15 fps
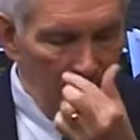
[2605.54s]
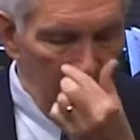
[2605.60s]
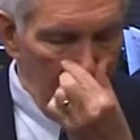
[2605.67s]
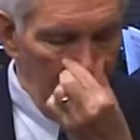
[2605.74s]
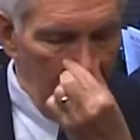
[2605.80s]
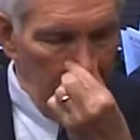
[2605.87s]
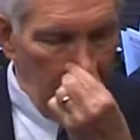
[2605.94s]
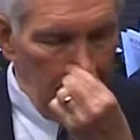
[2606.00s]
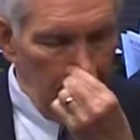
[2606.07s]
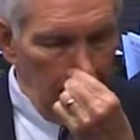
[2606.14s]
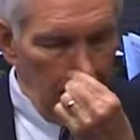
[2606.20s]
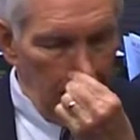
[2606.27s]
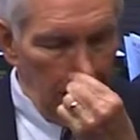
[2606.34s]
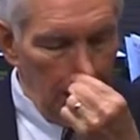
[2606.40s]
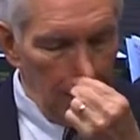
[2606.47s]
And
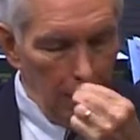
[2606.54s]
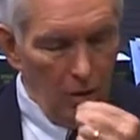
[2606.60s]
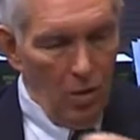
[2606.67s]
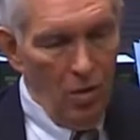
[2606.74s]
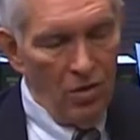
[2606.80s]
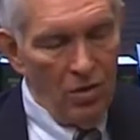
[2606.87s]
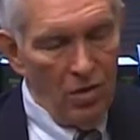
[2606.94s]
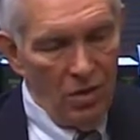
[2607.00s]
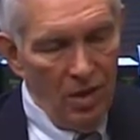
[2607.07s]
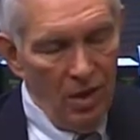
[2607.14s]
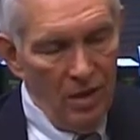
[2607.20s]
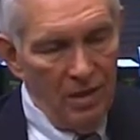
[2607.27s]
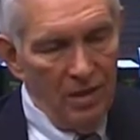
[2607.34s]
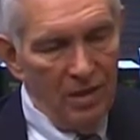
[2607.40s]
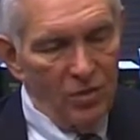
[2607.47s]
Lawyer
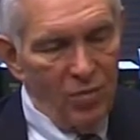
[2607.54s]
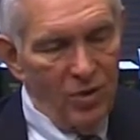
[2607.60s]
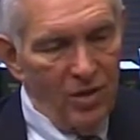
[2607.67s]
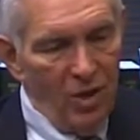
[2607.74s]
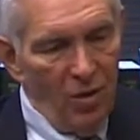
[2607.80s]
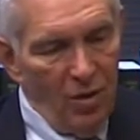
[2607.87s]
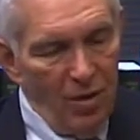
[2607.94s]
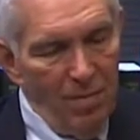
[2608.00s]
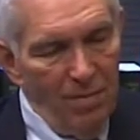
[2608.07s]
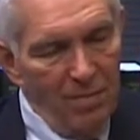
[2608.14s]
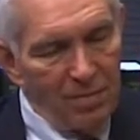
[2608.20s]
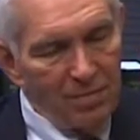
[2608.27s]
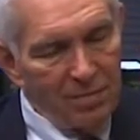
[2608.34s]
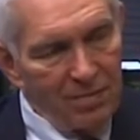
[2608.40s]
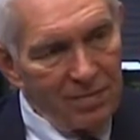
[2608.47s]
Gullett, as we called him,
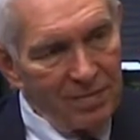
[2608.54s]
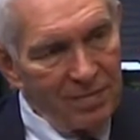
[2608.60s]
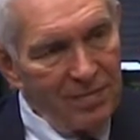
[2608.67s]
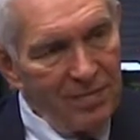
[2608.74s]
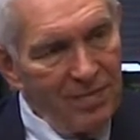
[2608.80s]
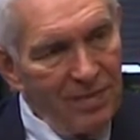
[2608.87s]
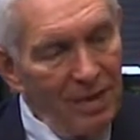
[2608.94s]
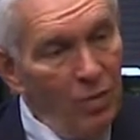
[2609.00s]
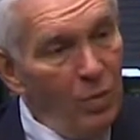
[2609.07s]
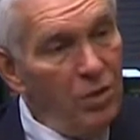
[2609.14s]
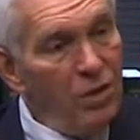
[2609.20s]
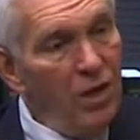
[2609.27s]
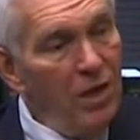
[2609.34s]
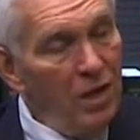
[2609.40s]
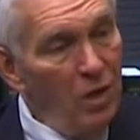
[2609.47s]

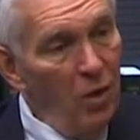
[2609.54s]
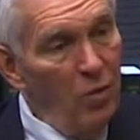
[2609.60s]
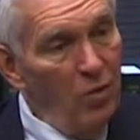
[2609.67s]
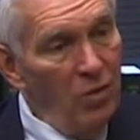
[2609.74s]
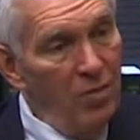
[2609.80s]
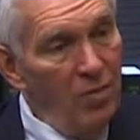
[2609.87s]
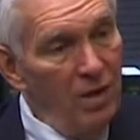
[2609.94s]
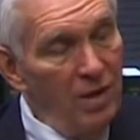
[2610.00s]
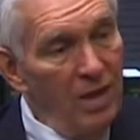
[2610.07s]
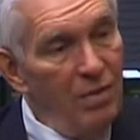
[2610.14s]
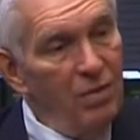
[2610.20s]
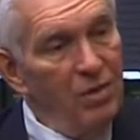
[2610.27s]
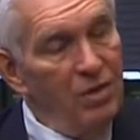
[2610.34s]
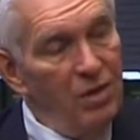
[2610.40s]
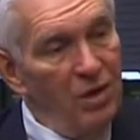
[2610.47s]
was getting older, but he
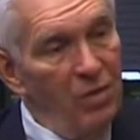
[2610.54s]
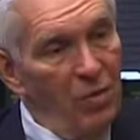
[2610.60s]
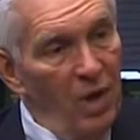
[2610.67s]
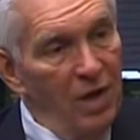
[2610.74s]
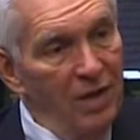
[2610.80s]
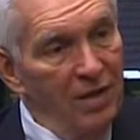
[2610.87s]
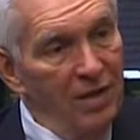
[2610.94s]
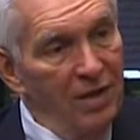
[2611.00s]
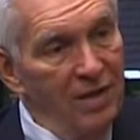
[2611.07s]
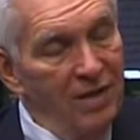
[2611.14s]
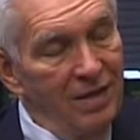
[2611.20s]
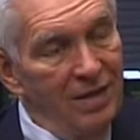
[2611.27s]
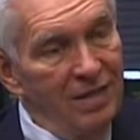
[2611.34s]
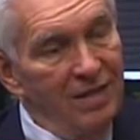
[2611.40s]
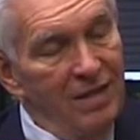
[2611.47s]
was still around,
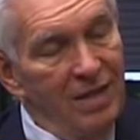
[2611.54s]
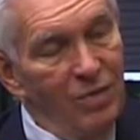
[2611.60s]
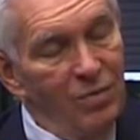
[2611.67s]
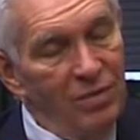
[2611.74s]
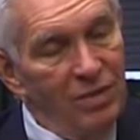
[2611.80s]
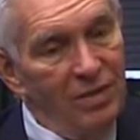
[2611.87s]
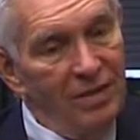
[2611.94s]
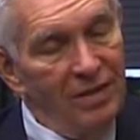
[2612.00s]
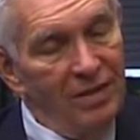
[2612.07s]
and he was